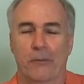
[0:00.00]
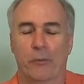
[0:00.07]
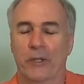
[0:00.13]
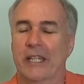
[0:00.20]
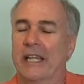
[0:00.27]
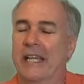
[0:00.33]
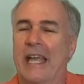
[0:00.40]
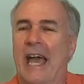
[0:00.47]

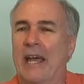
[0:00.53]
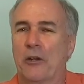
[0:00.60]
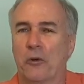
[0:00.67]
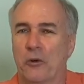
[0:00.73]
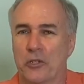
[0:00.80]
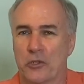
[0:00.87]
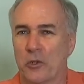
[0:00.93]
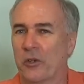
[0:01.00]
within a
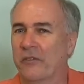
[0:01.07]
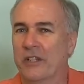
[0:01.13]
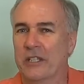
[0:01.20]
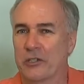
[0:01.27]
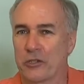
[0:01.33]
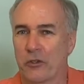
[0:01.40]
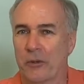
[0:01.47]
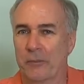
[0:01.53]
category sort of
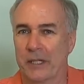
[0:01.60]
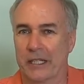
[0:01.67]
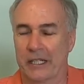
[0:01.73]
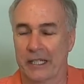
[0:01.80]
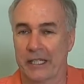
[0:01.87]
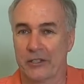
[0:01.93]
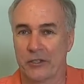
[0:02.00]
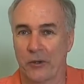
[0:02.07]

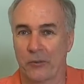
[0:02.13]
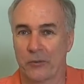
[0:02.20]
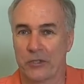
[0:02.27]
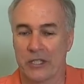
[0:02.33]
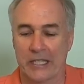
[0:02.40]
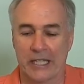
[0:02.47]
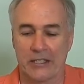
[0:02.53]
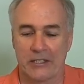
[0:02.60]
indiscriminately. So
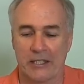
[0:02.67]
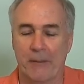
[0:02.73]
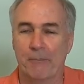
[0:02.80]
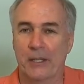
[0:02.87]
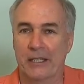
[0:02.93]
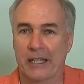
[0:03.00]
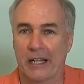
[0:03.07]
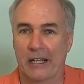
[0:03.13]
th
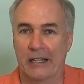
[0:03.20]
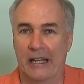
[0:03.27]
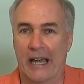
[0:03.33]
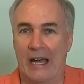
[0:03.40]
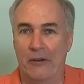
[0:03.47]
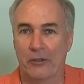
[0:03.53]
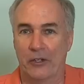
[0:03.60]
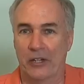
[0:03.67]
something they'll
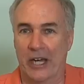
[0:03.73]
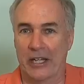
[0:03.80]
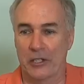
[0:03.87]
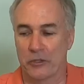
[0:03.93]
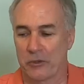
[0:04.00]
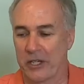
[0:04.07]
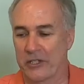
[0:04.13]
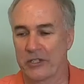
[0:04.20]
allow they're not
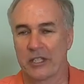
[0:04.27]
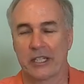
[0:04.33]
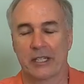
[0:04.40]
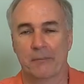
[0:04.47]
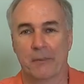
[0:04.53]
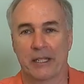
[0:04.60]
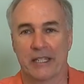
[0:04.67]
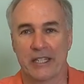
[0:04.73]
interested
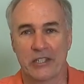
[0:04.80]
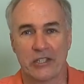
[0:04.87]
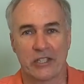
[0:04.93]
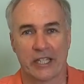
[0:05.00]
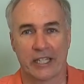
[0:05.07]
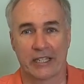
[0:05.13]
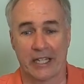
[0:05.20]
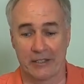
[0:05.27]
in, but this
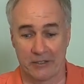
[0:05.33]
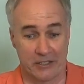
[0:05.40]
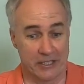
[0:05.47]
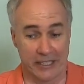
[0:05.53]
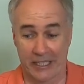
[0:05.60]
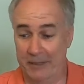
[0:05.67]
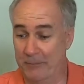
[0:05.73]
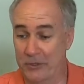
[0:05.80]
thing that
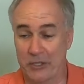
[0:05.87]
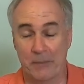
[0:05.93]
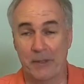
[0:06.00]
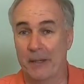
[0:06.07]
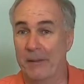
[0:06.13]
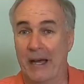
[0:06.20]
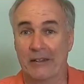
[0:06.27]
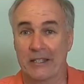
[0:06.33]
seems to
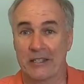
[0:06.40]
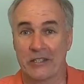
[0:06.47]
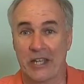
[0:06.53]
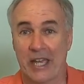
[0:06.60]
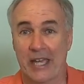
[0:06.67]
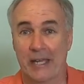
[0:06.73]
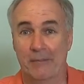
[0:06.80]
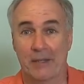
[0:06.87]
be about the
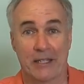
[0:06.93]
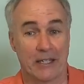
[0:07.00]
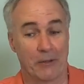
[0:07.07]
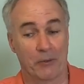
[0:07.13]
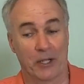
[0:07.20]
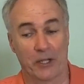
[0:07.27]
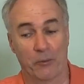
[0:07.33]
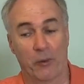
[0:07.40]
same that they
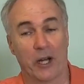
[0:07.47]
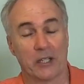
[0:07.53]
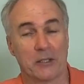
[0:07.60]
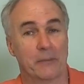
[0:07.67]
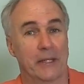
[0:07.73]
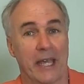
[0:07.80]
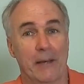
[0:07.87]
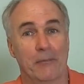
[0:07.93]
really want
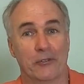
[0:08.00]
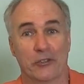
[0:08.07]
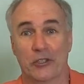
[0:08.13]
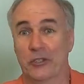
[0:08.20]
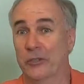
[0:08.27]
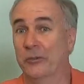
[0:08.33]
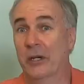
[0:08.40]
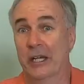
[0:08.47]
to be able to
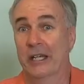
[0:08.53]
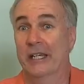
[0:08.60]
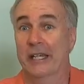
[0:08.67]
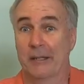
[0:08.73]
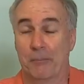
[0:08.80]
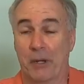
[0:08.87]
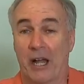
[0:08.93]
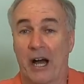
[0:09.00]
do,
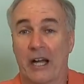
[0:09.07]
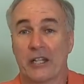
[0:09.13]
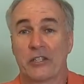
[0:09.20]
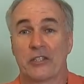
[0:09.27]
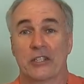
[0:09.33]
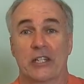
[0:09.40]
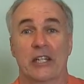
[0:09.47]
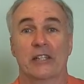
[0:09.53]
it
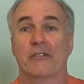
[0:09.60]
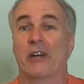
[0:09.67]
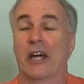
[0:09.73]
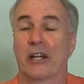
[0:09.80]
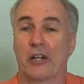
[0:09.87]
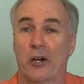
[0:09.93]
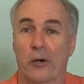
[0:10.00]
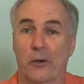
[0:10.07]
blocks and then you've
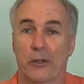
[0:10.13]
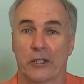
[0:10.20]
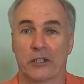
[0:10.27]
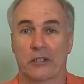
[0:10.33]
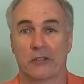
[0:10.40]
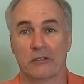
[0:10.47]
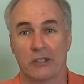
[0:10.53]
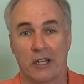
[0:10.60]
got to go
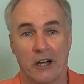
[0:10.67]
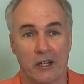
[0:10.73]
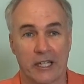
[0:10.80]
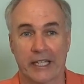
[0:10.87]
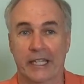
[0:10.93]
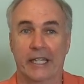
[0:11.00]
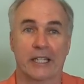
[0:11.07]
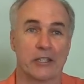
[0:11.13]
and
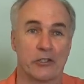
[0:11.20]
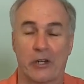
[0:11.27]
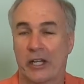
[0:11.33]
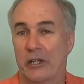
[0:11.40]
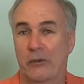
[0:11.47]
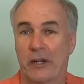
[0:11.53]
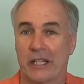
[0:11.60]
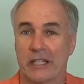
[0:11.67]
log in and try
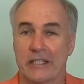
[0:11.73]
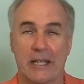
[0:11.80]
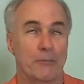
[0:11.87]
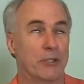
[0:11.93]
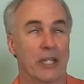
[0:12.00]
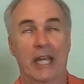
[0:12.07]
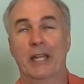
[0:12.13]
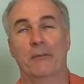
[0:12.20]
to create an
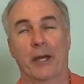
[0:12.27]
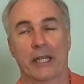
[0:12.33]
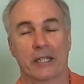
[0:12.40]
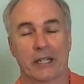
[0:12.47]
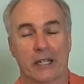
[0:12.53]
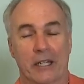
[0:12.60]
exception. Anyway,